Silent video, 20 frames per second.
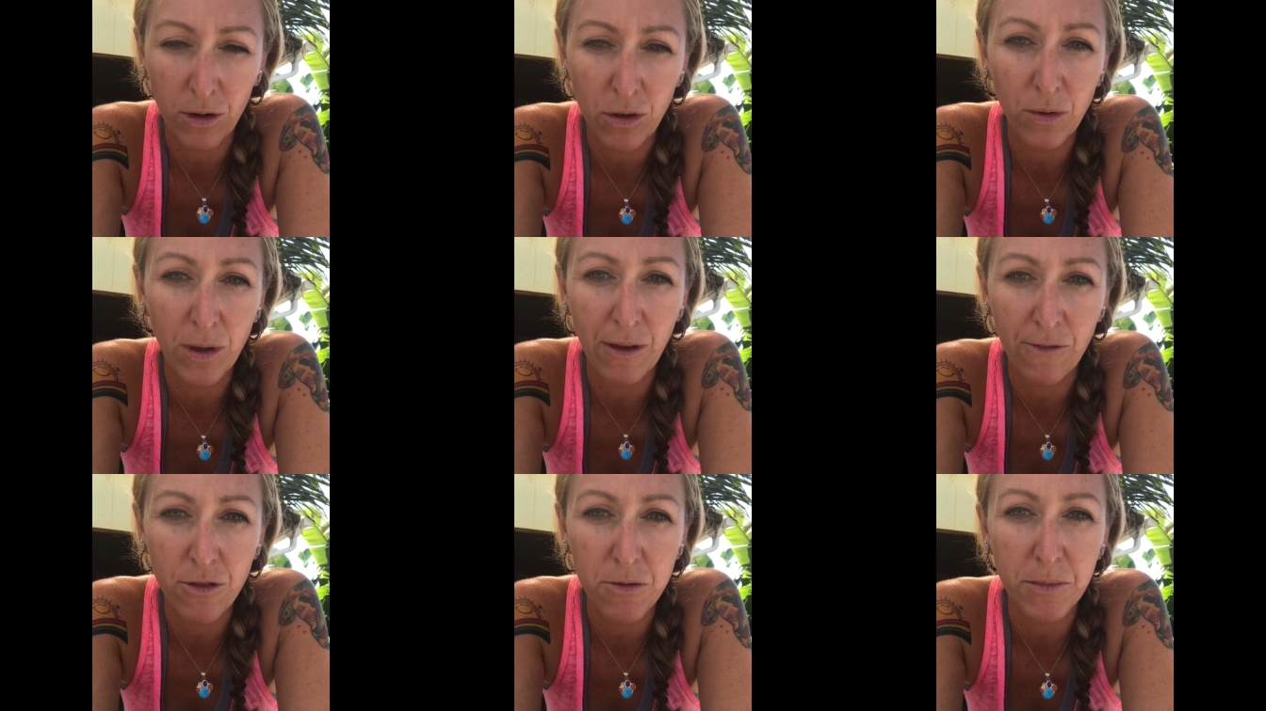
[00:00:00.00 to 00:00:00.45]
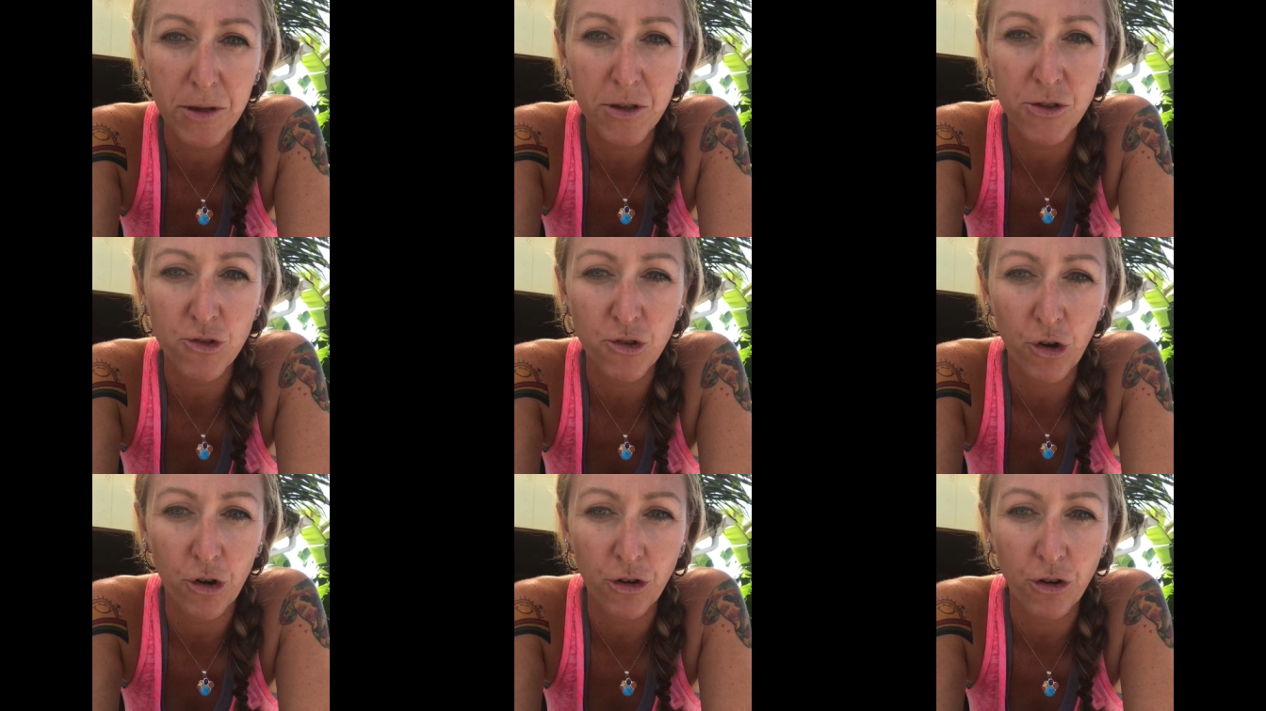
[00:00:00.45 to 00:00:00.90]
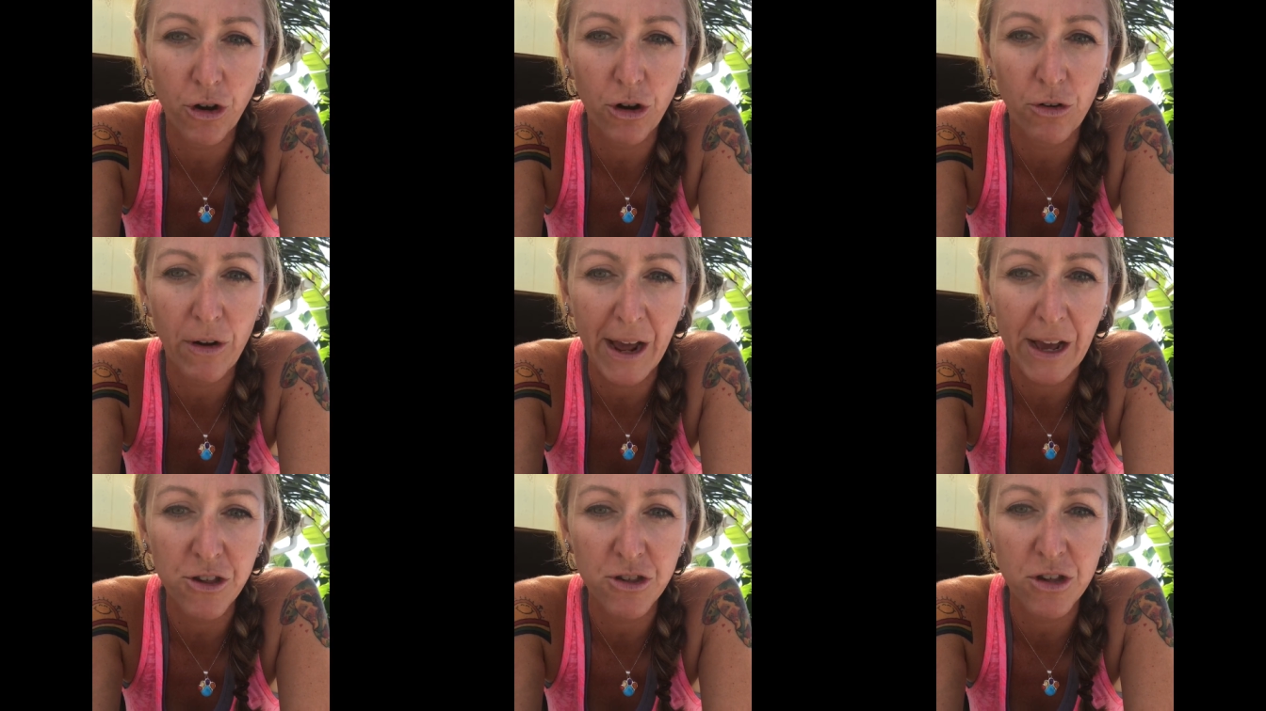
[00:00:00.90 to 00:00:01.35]
you give them a stern
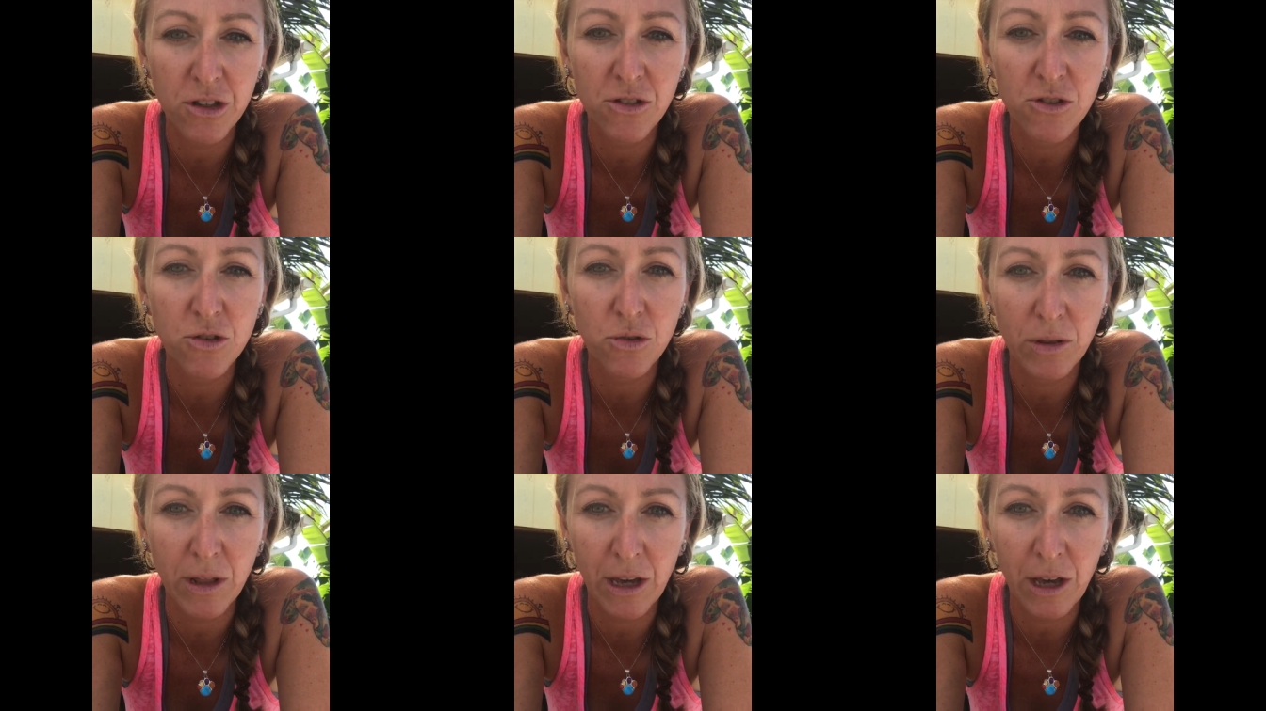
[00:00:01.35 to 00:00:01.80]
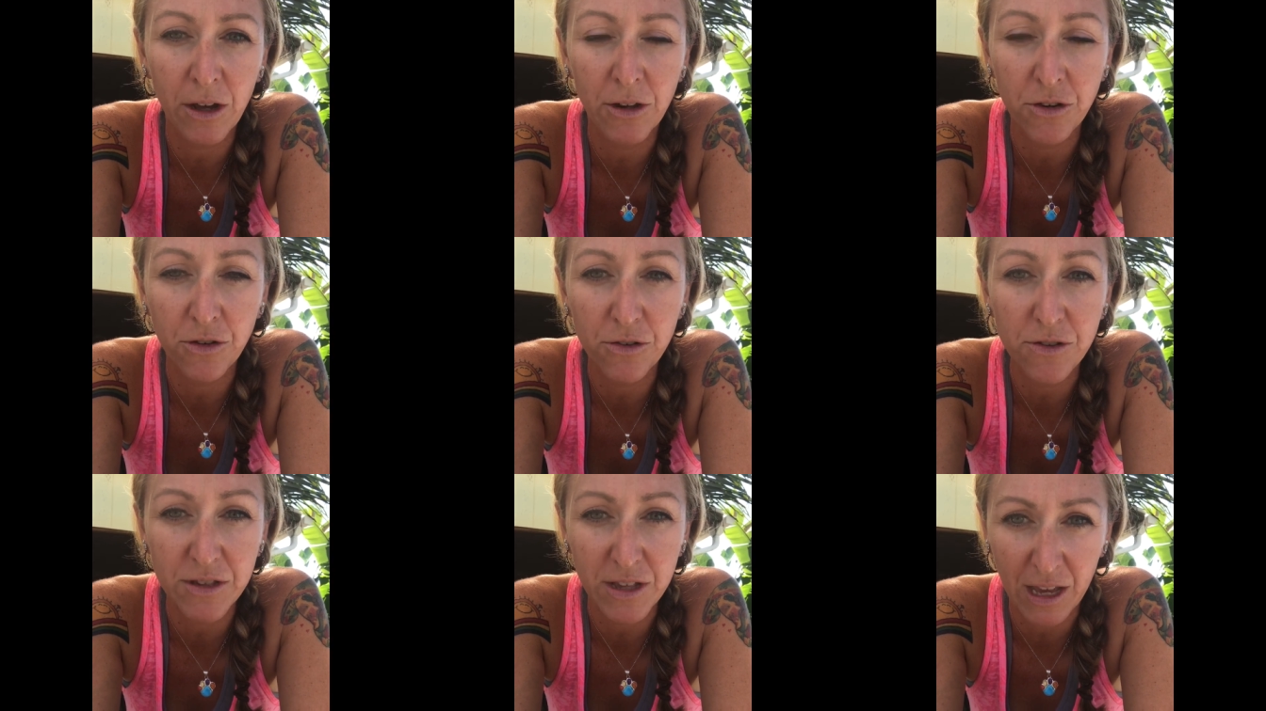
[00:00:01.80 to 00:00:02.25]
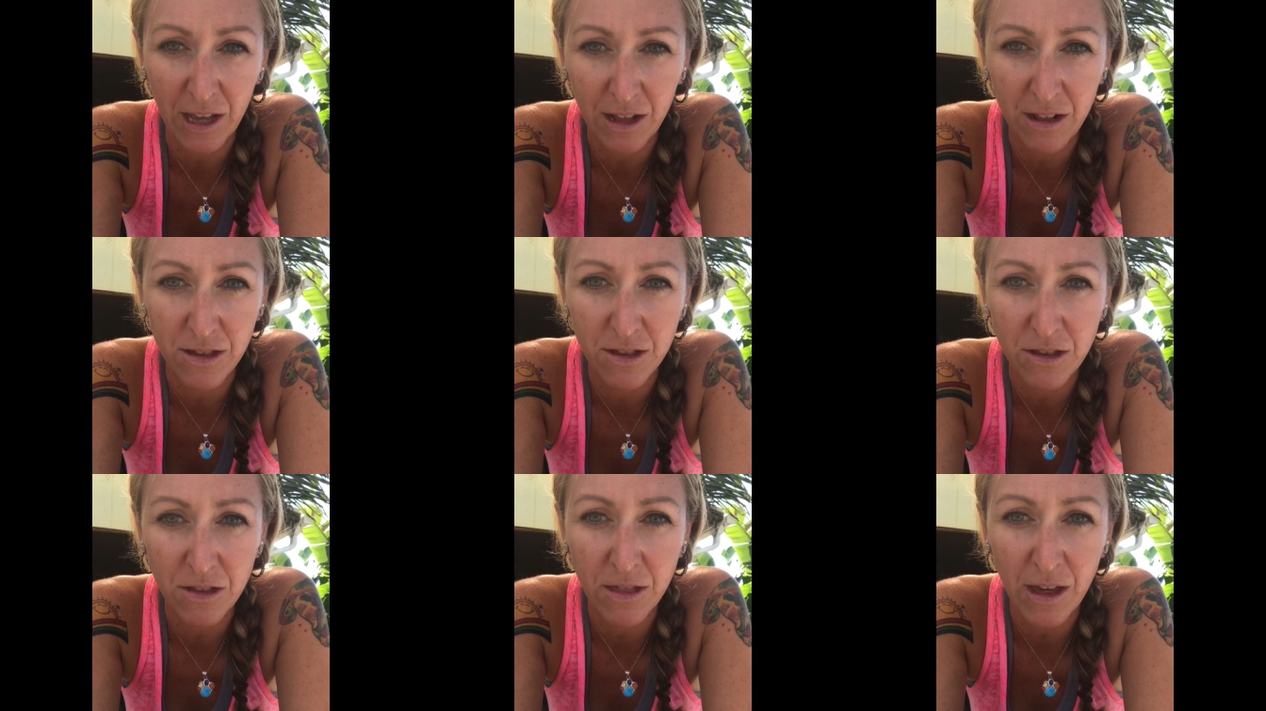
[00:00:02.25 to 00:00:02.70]
correction so they understand